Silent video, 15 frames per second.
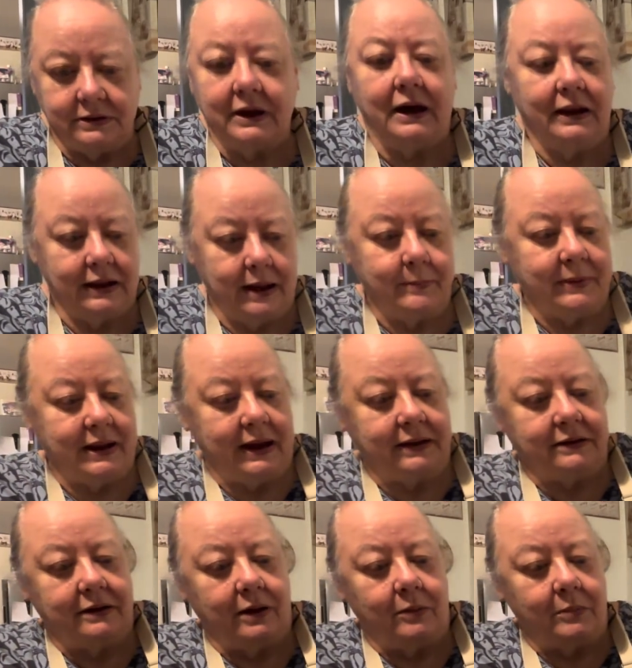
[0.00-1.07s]
Yeah,
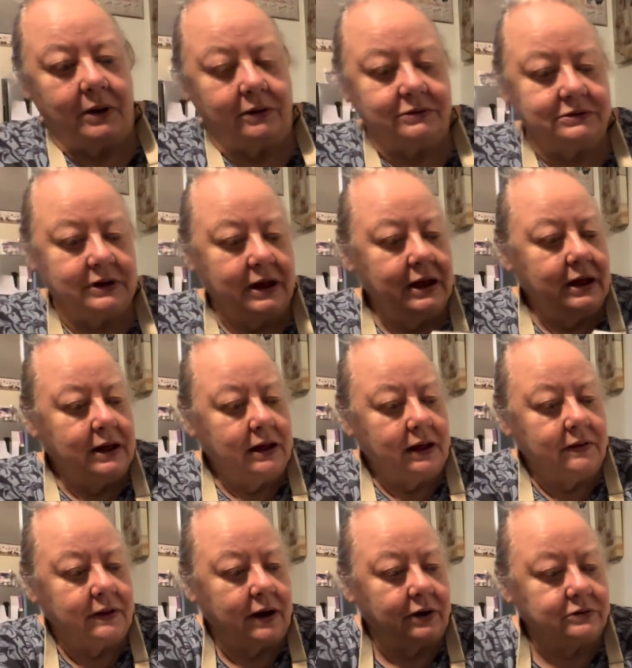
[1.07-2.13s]
laminated almost. And
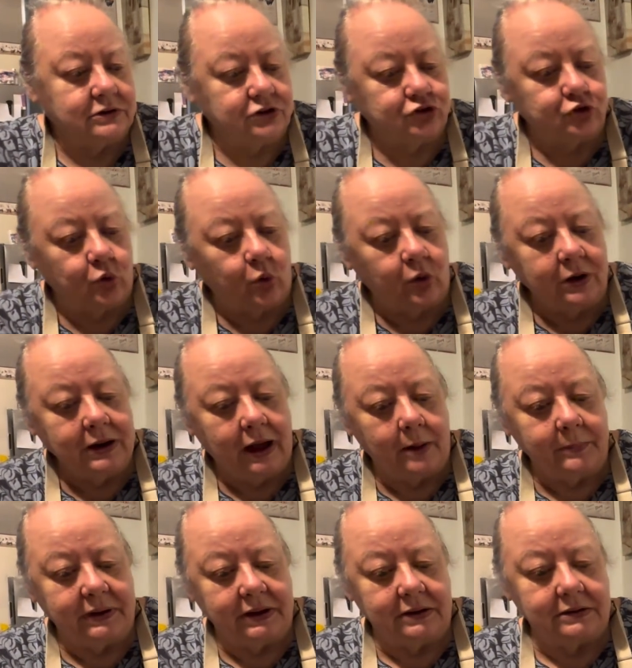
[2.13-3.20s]
there's a story how
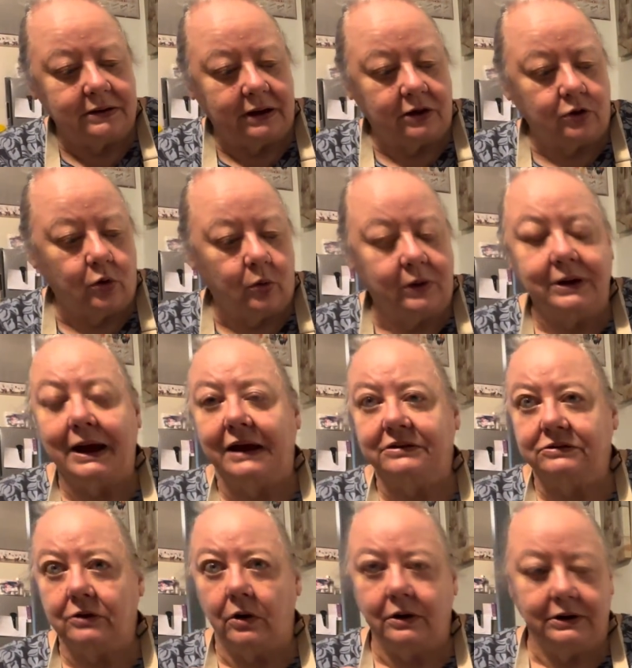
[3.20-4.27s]
me and Corey got
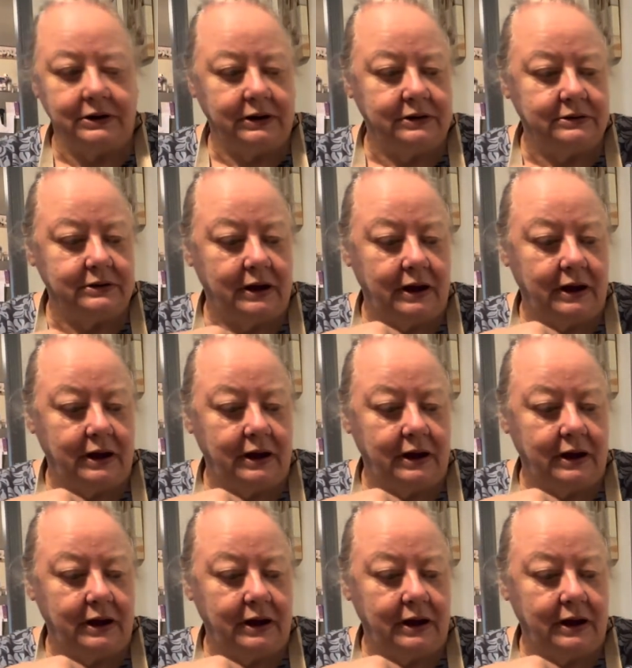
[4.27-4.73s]
started in